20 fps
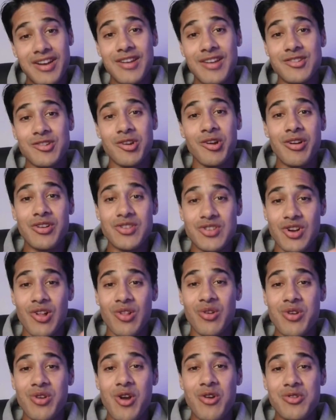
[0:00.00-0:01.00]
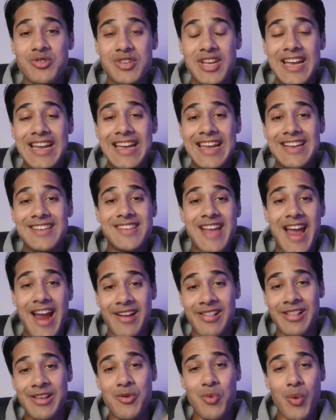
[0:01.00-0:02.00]
So your installer knows
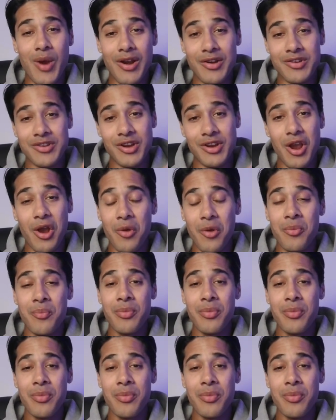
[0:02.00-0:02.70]
exactly where to go.